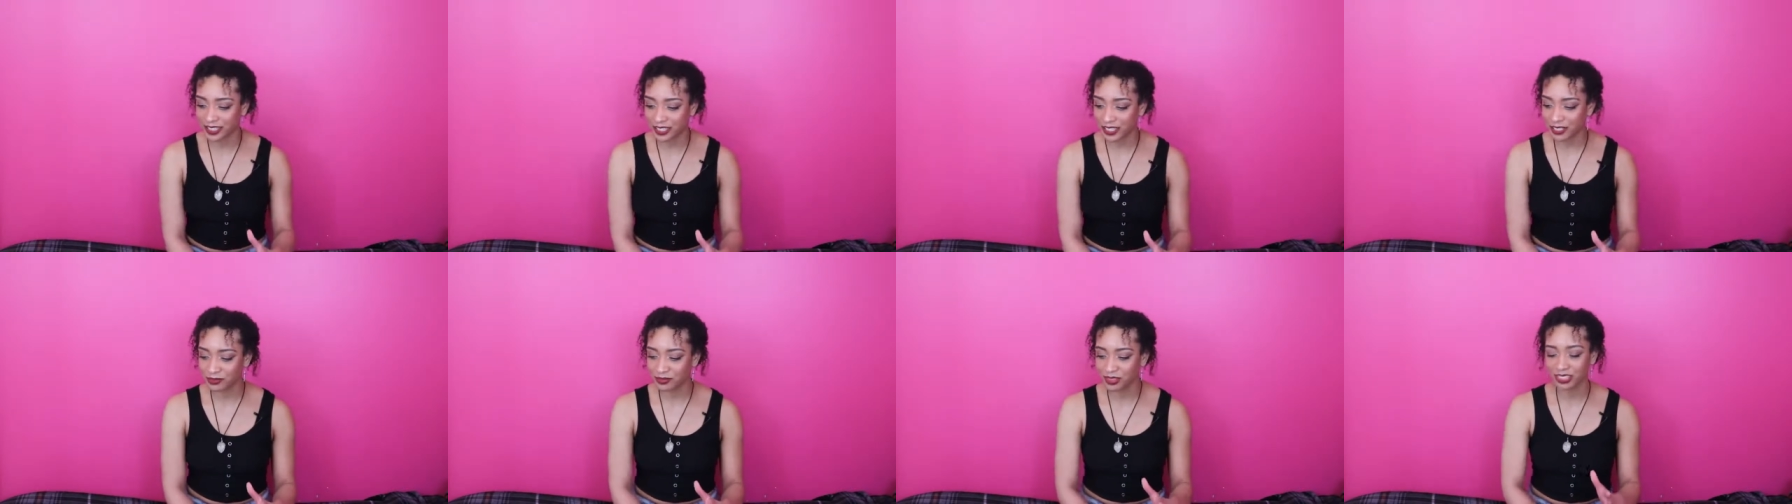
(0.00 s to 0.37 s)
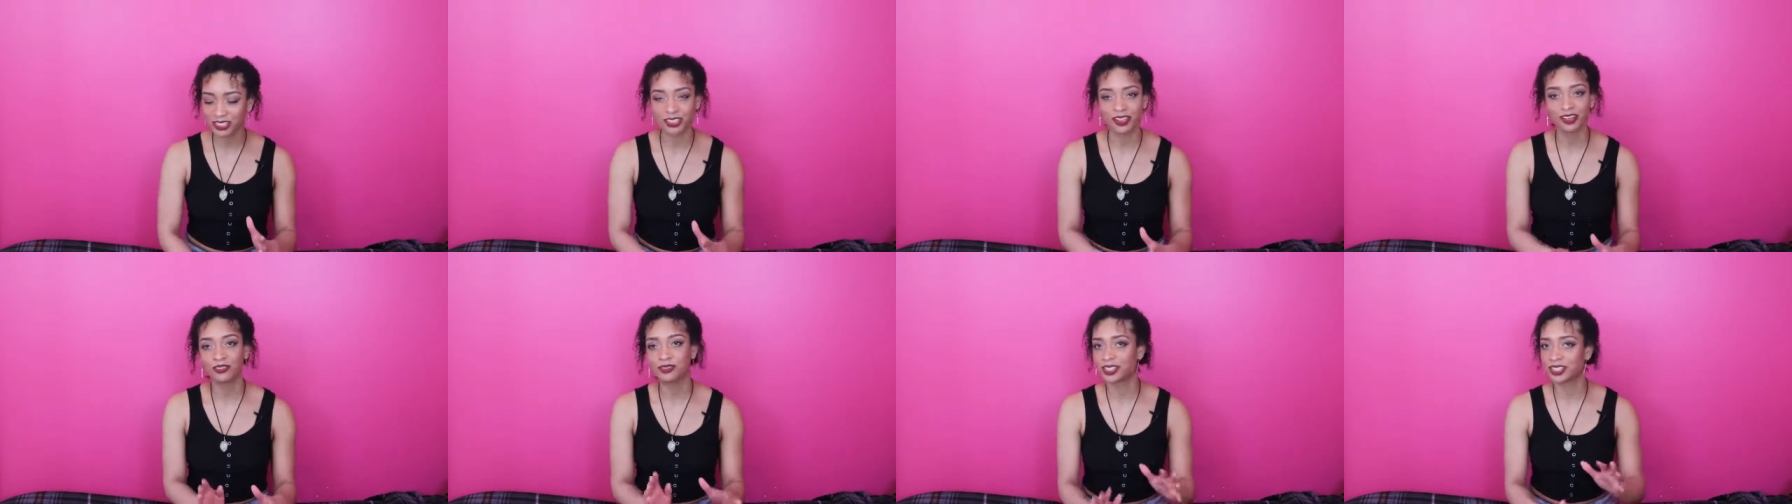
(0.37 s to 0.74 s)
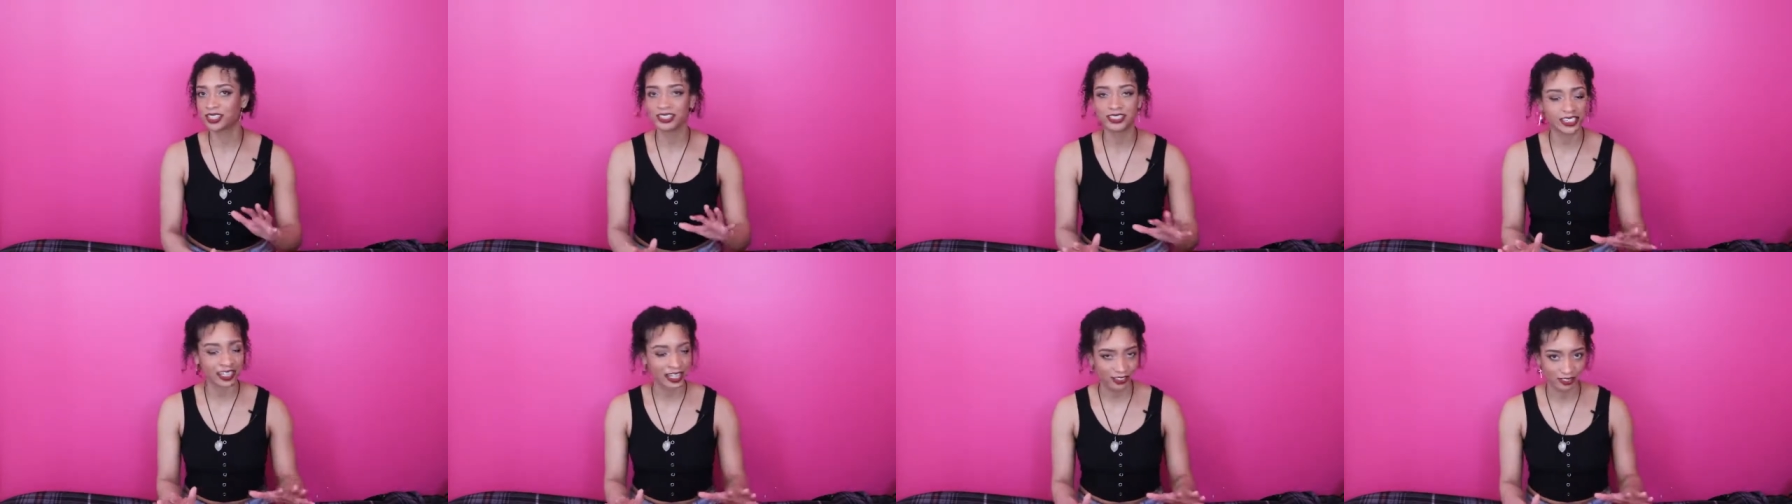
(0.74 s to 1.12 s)
up. That's all what
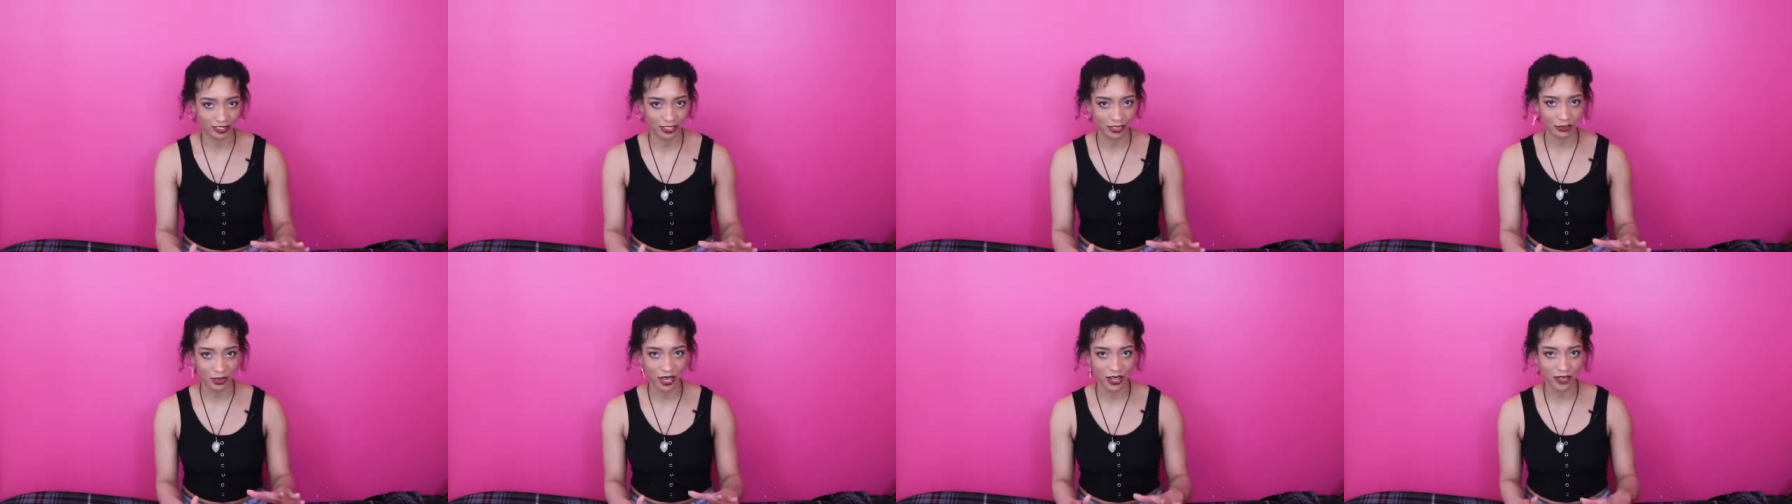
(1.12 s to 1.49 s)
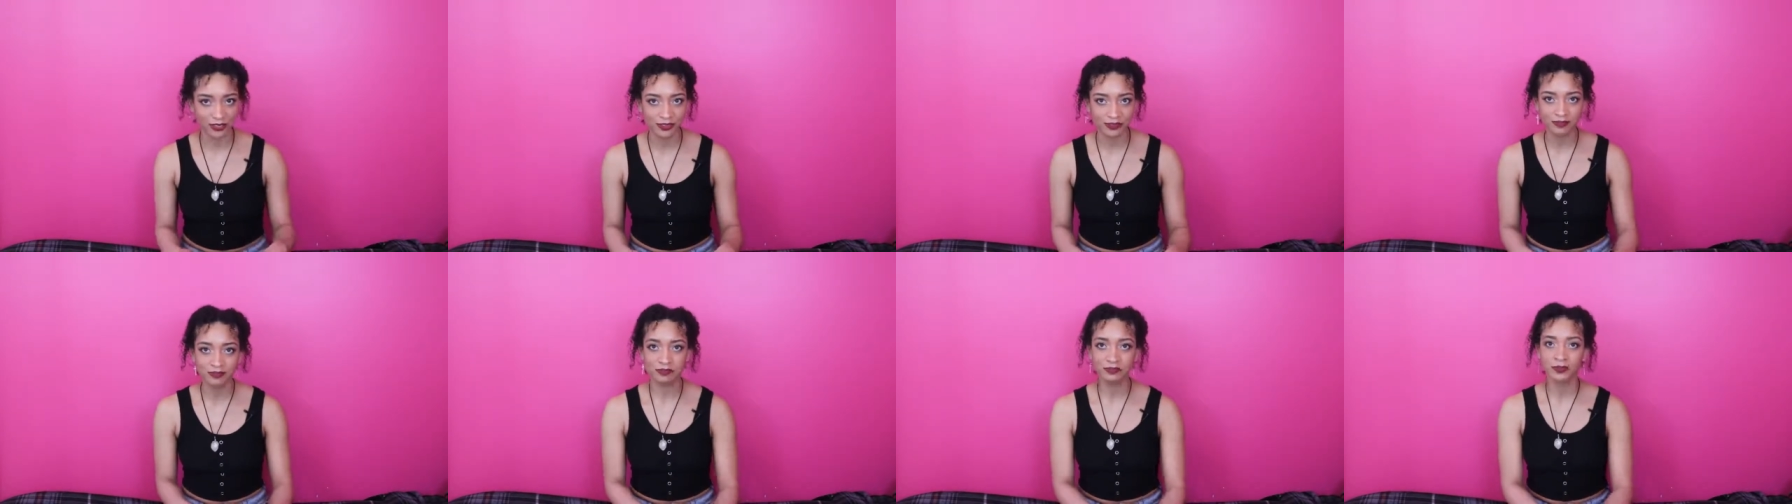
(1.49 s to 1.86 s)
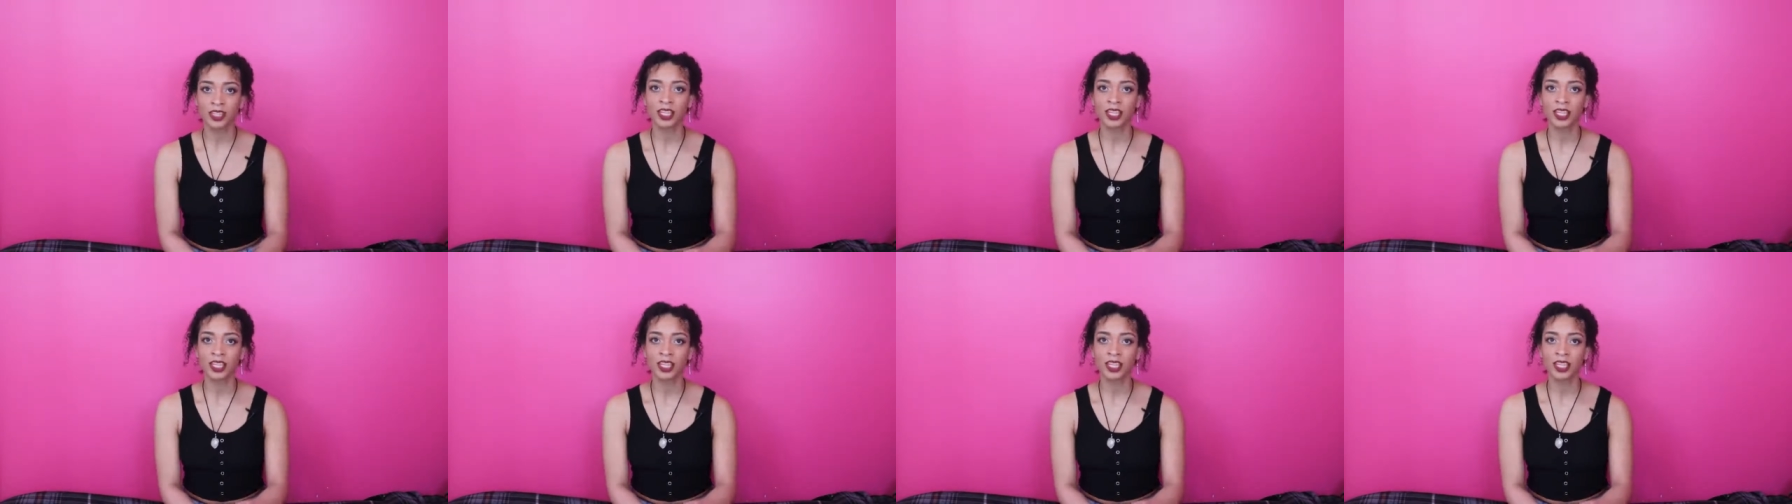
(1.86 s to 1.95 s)
her channel's about.